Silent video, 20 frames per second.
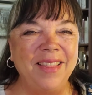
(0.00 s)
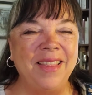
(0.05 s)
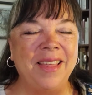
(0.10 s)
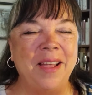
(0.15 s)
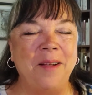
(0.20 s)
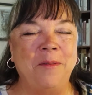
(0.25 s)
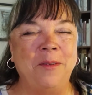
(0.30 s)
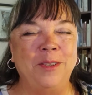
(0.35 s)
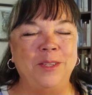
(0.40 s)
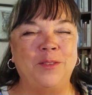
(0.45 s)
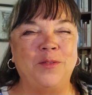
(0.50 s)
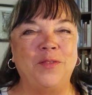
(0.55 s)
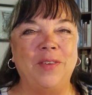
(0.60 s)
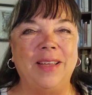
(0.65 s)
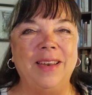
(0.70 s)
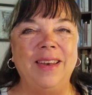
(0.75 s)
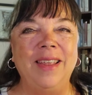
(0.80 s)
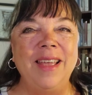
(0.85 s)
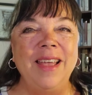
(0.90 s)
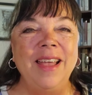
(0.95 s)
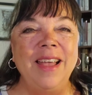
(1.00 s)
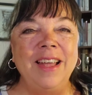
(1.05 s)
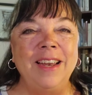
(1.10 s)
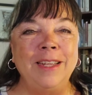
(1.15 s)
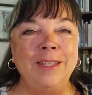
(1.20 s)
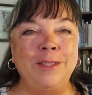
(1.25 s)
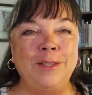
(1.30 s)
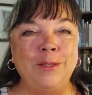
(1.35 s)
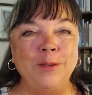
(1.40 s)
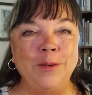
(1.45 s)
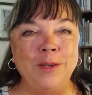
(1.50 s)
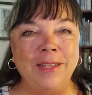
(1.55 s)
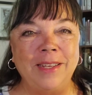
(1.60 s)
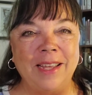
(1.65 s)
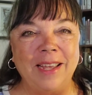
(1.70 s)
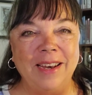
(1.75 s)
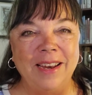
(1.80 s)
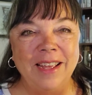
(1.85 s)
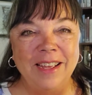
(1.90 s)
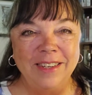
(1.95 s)
That was fun. Let's do it
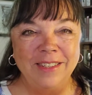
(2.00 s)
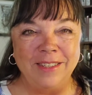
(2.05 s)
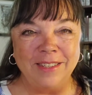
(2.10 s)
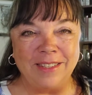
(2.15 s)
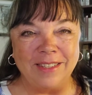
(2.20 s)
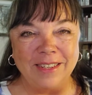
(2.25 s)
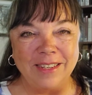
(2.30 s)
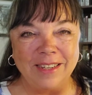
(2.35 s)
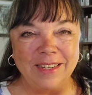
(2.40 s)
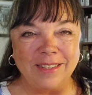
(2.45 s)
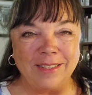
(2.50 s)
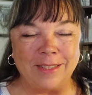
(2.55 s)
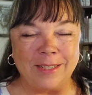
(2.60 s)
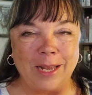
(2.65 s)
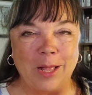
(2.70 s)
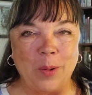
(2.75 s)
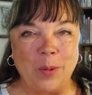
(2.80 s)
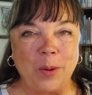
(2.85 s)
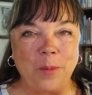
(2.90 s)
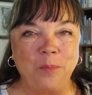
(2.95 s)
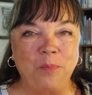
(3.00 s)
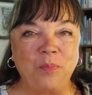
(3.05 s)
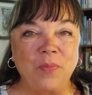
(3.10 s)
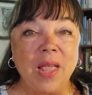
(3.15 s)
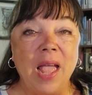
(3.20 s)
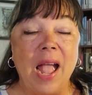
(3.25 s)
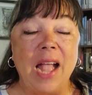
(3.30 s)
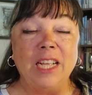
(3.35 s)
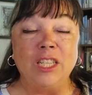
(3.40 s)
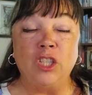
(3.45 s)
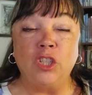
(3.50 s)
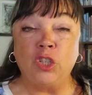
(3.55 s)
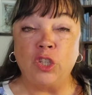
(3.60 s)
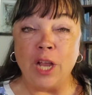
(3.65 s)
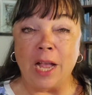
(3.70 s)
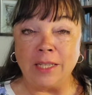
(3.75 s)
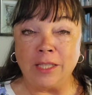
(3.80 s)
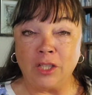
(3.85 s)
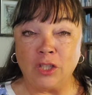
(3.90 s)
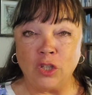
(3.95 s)
again, just a little slower.
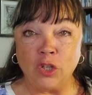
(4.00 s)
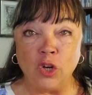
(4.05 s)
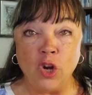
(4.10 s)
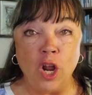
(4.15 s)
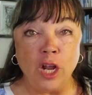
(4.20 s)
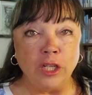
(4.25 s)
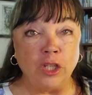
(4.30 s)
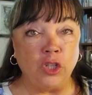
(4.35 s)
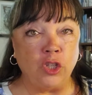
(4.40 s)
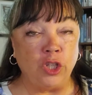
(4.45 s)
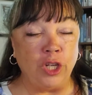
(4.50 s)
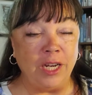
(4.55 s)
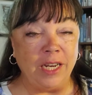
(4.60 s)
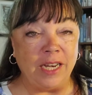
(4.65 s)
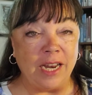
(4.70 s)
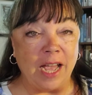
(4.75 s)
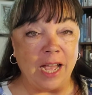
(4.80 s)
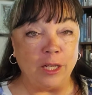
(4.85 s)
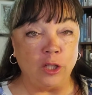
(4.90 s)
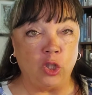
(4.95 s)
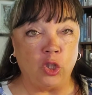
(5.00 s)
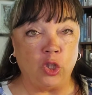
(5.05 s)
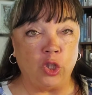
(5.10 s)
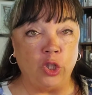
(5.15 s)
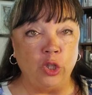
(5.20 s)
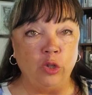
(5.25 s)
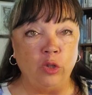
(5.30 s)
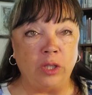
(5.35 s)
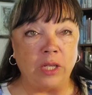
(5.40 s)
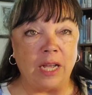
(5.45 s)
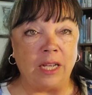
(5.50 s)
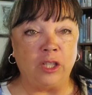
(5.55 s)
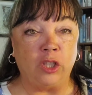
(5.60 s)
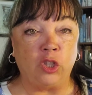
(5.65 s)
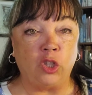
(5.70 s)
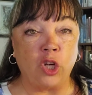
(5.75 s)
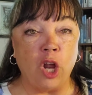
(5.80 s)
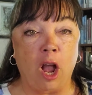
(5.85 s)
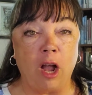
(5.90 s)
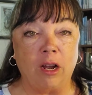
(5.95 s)
Chester Cheetah chews a
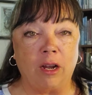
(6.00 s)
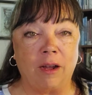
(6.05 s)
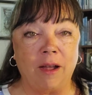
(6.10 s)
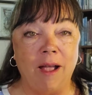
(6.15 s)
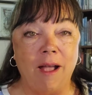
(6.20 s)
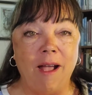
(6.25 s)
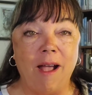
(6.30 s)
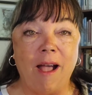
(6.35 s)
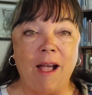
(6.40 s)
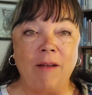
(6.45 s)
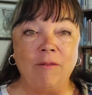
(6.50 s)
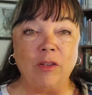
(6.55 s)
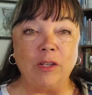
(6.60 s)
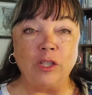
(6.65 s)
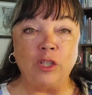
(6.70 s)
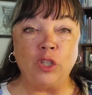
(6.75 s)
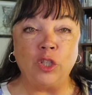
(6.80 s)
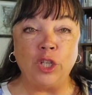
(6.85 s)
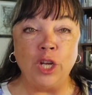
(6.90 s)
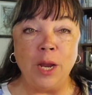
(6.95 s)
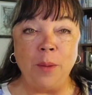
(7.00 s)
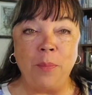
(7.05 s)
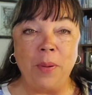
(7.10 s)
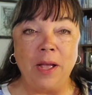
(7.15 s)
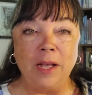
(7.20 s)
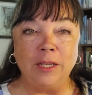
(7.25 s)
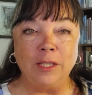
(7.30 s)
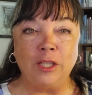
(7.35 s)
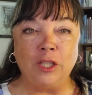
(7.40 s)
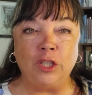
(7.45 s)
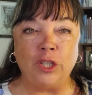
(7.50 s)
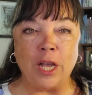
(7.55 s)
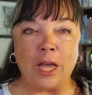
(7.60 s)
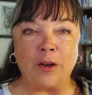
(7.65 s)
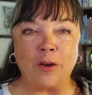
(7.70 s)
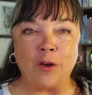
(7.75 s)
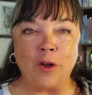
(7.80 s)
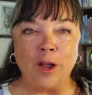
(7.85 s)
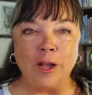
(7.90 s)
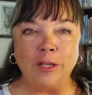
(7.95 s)
chunk of cheap
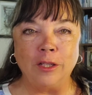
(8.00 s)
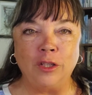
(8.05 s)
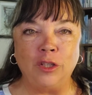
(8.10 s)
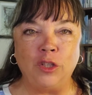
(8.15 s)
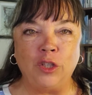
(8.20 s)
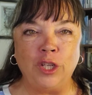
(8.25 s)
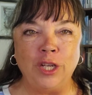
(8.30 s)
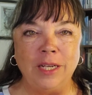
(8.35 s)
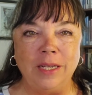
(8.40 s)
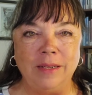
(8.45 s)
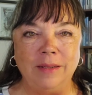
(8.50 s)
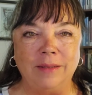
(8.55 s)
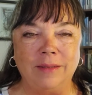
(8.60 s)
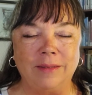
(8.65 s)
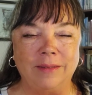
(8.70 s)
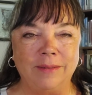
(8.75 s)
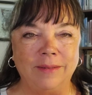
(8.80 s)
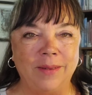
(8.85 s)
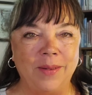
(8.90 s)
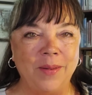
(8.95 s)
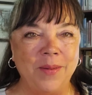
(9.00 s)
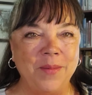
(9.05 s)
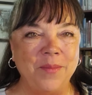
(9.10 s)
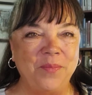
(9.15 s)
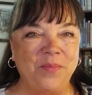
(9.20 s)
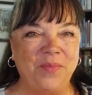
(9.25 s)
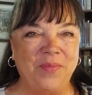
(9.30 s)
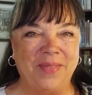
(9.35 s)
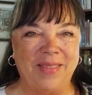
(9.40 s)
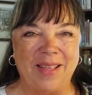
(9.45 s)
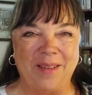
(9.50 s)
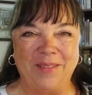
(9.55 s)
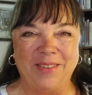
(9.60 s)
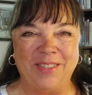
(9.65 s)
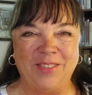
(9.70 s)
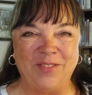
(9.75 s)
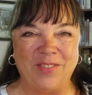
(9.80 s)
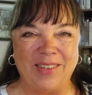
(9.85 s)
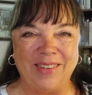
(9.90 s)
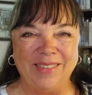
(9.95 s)
cheddar cheese. That
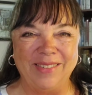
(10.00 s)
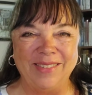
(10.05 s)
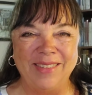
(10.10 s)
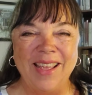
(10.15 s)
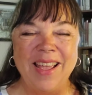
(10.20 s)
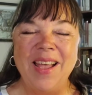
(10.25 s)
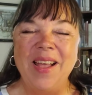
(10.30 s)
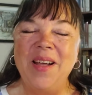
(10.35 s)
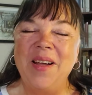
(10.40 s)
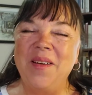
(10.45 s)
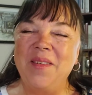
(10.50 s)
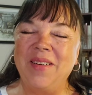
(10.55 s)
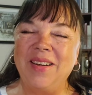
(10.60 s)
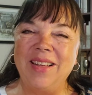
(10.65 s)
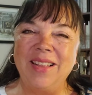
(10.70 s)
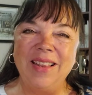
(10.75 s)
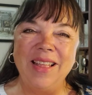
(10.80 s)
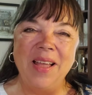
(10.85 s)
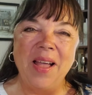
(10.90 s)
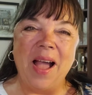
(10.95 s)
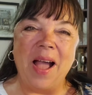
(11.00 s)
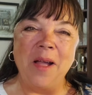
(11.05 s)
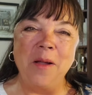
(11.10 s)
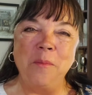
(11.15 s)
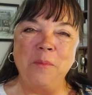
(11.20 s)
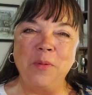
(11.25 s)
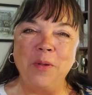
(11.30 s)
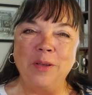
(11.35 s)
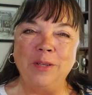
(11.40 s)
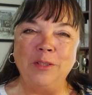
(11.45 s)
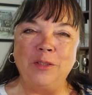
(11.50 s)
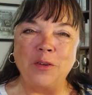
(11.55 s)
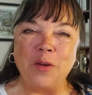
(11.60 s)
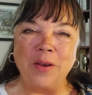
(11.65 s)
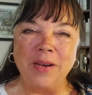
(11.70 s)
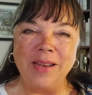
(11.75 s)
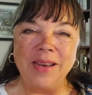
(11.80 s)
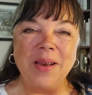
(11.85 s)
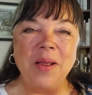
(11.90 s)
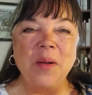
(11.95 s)
was fun. Well, I hope you
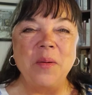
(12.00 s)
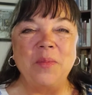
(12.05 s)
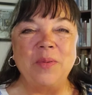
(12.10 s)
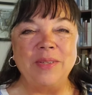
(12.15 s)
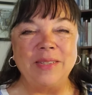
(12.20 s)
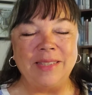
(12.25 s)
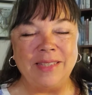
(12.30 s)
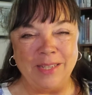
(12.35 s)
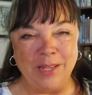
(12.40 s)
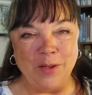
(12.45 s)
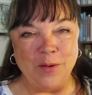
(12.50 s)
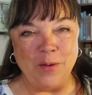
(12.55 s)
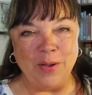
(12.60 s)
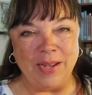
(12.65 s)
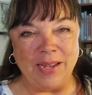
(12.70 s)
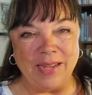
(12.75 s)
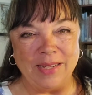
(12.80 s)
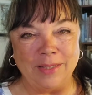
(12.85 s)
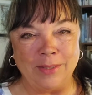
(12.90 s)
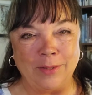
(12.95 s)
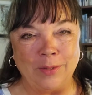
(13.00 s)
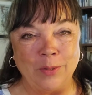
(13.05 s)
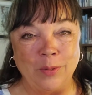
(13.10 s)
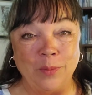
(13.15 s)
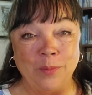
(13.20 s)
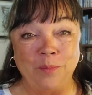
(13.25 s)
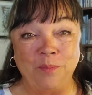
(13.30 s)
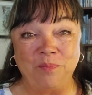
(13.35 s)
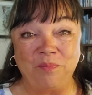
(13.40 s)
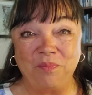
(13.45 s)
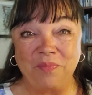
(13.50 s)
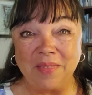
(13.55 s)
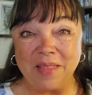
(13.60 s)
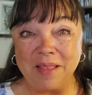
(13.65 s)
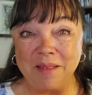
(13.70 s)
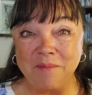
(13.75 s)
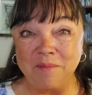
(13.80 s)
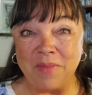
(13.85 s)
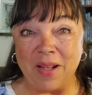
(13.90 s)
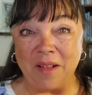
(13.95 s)
enjoyed it. We'll see you again soon.
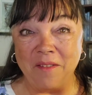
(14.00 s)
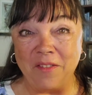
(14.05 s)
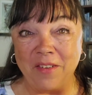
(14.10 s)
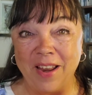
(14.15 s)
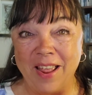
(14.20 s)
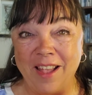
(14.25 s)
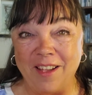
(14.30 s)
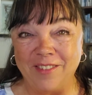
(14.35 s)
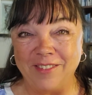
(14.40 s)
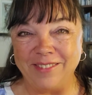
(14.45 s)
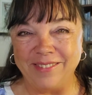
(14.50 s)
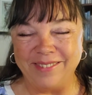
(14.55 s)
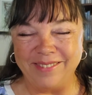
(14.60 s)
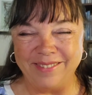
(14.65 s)
Bye for now.